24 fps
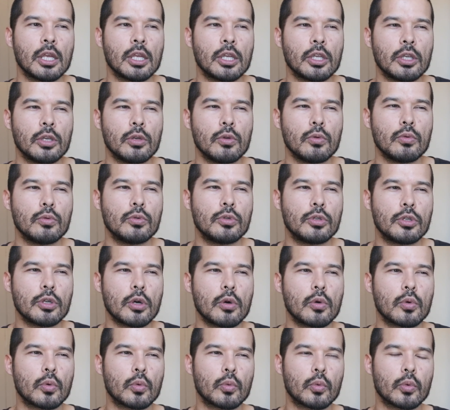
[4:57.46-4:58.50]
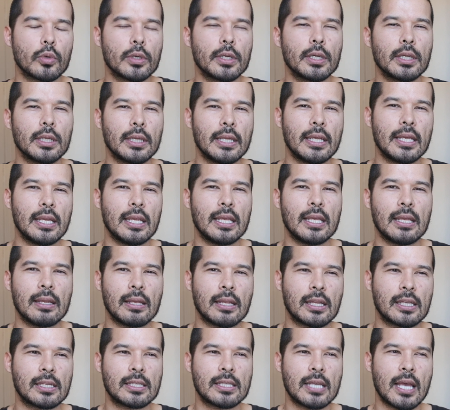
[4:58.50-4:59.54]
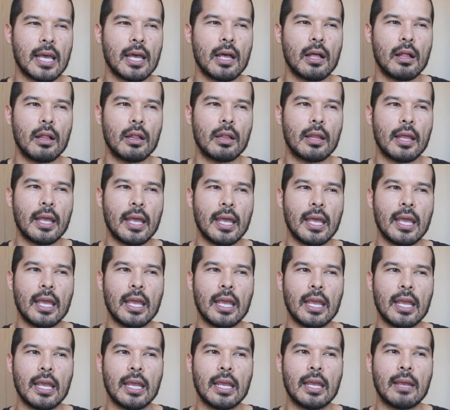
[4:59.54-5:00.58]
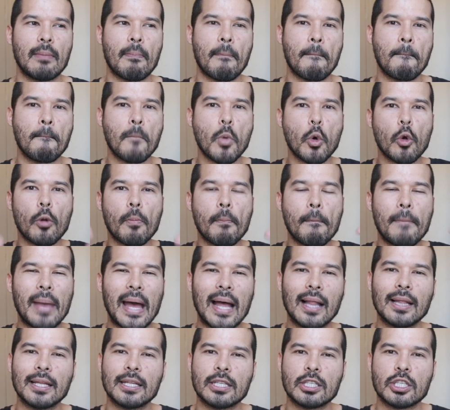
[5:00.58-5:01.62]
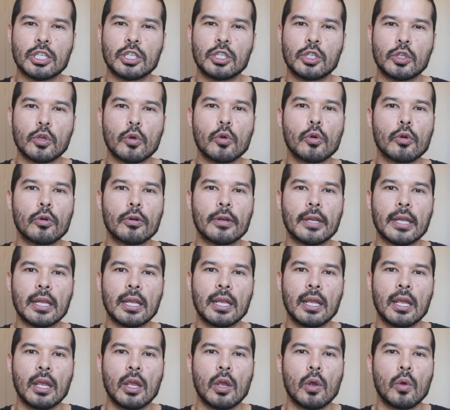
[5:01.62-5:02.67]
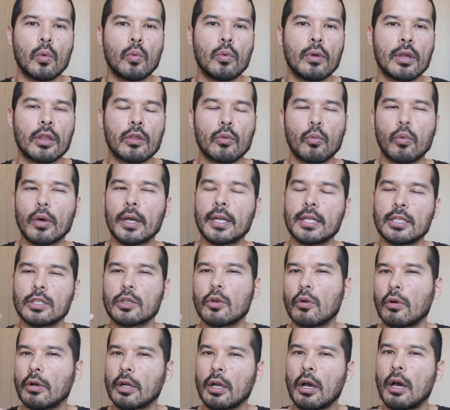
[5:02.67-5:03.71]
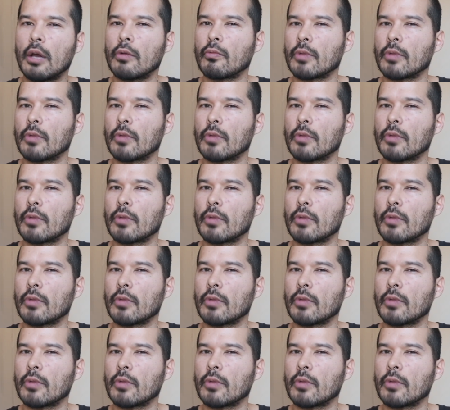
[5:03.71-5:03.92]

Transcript: you don't really tell a more balanced story with what is going on